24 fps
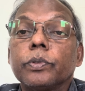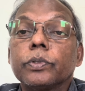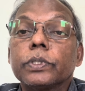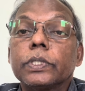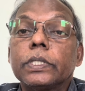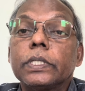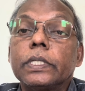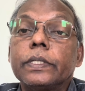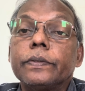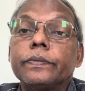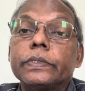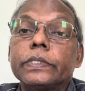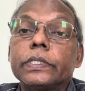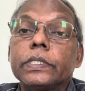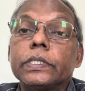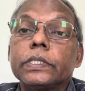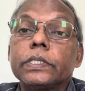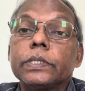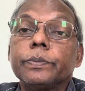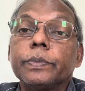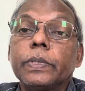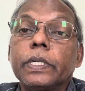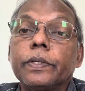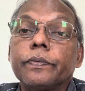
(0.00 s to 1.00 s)
about the
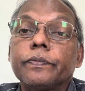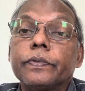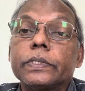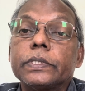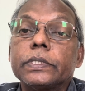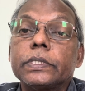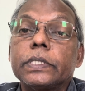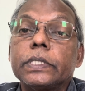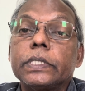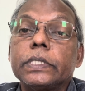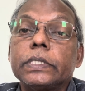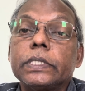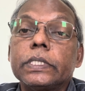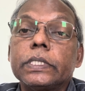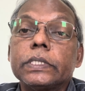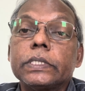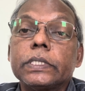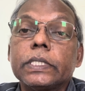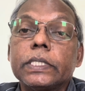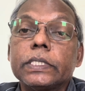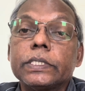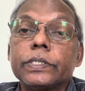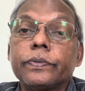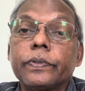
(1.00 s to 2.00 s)
deficiency
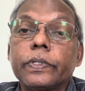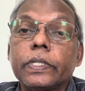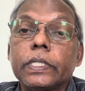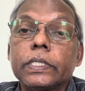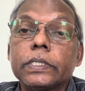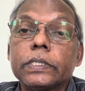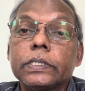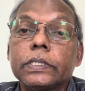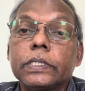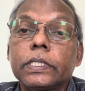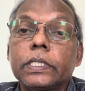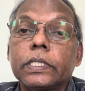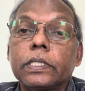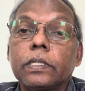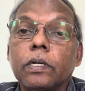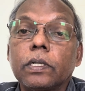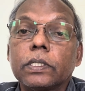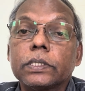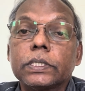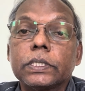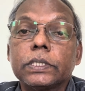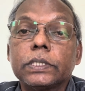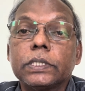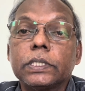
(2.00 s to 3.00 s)
manifestations as well as the
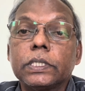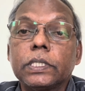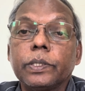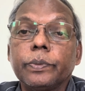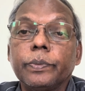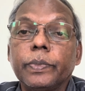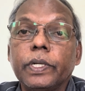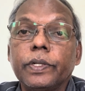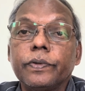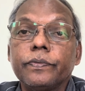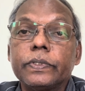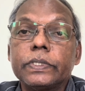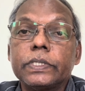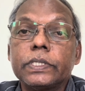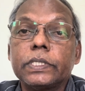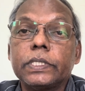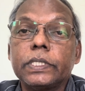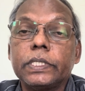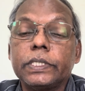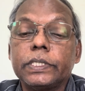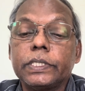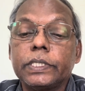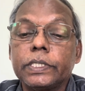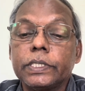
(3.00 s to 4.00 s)
toxicity
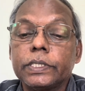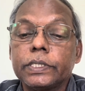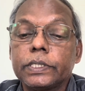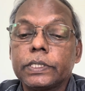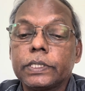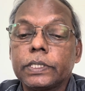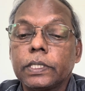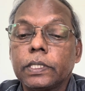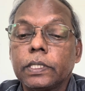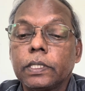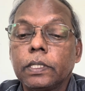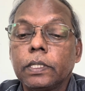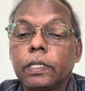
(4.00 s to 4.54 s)
manifestations.